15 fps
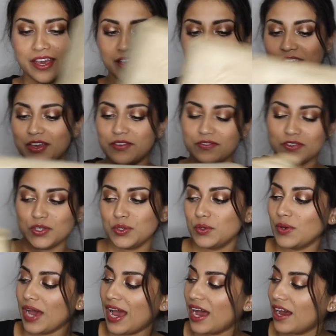if
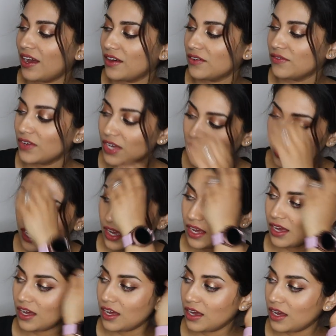you have
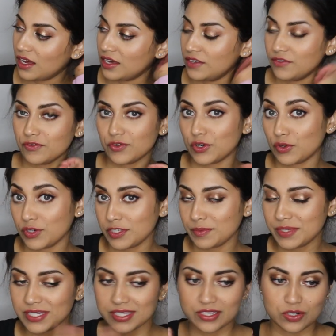uh, even for
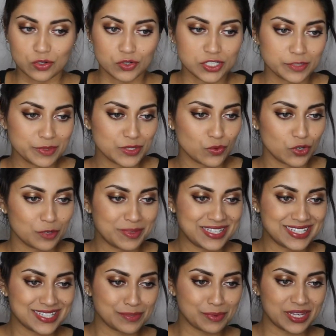christmas little christmas ornament
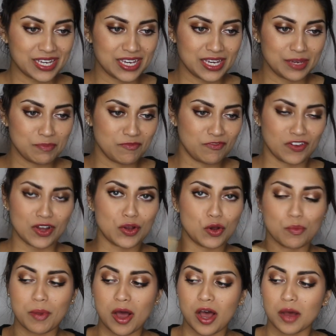display
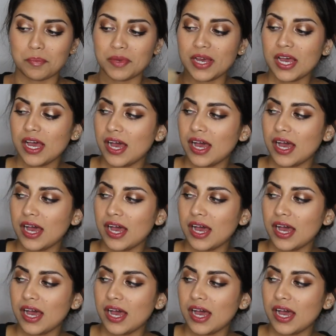funko pop